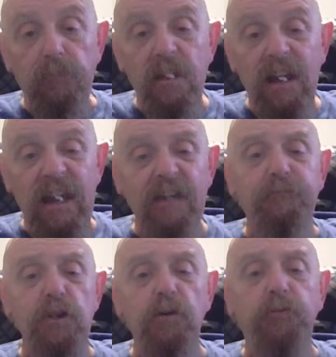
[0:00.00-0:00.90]
If
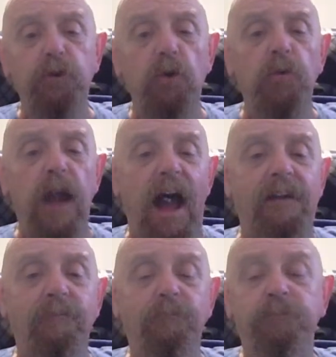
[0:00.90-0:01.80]
you do
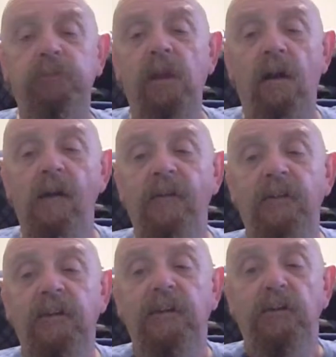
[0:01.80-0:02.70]
that,
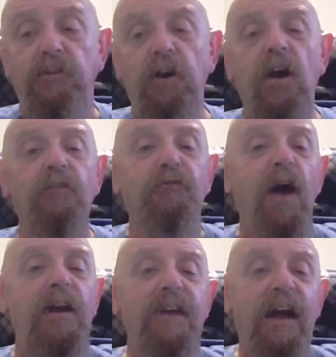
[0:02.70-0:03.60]
you're going to
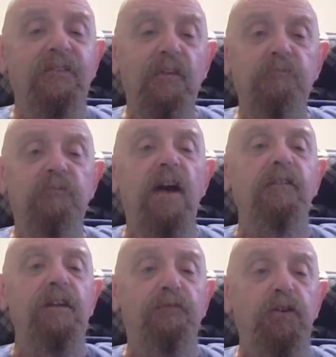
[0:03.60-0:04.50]
find out that
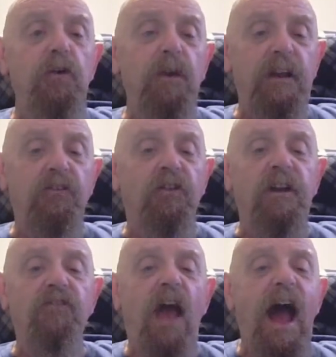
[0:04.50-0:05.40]
very few of these
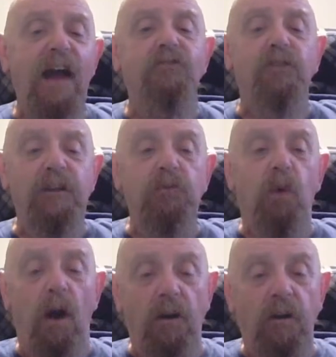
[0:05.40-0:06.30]
things actually
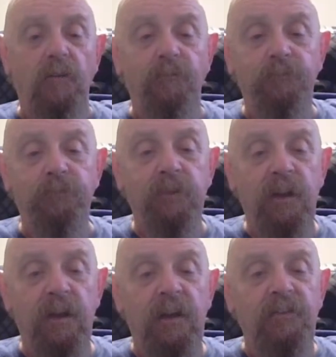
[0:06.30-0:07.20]
work.
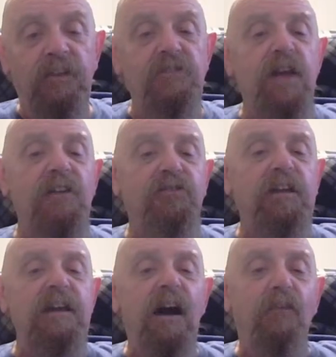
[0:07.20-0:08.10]
These
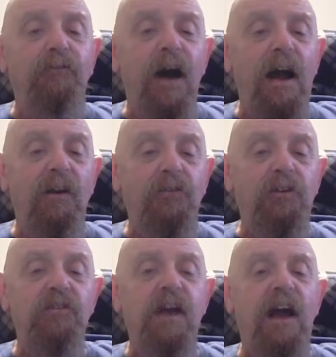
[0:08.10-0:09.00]
STL files
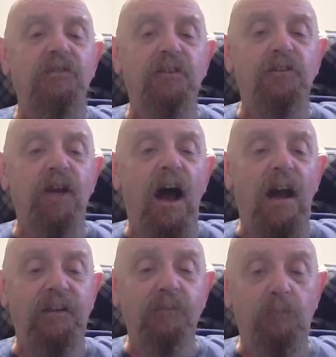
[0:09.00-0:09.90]
these guys
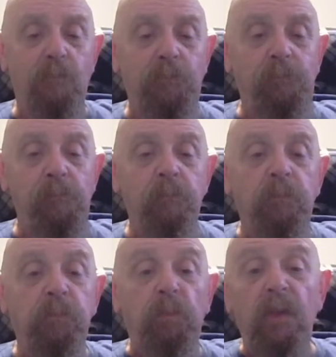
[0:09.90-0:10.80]
design,
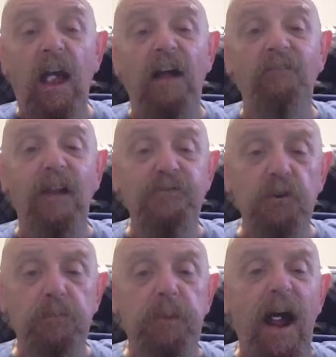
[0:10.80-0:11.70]
unless
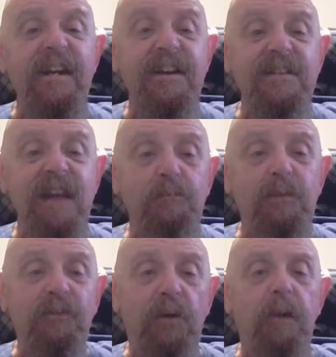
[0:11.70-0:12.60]
you're paying them
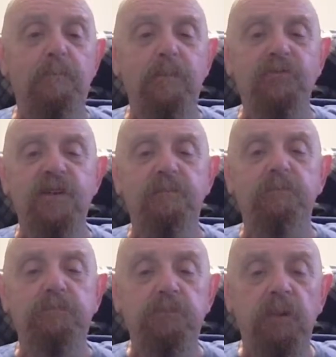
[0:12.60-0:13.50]
in their membership
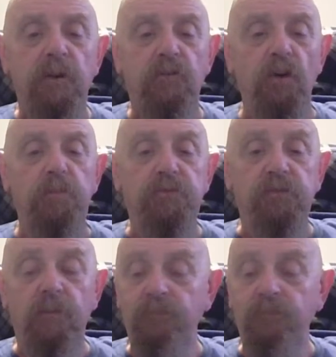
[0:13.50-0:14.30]
groups,